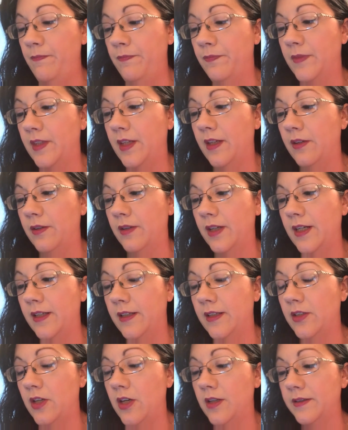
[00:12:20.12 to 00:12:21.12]
you know,
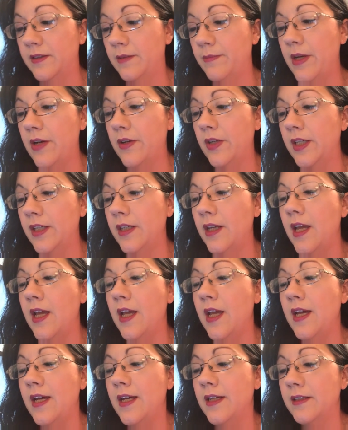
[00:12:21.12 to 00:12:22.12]
kind of talks about it.
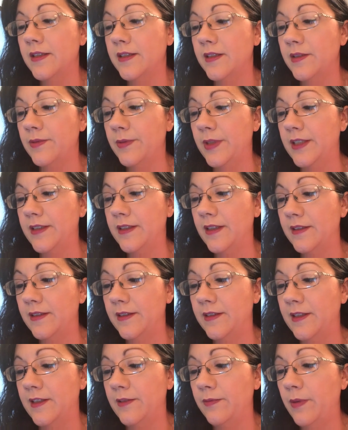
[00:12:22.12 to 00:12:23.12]
this is what it says
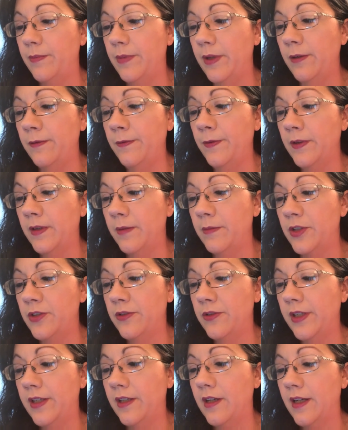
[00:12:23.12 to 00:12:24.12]
it says, What beautiful
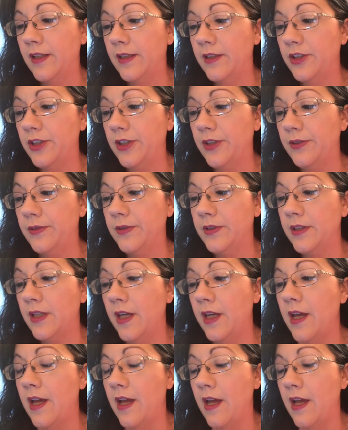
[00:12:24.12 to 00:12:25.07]
imagery God has used.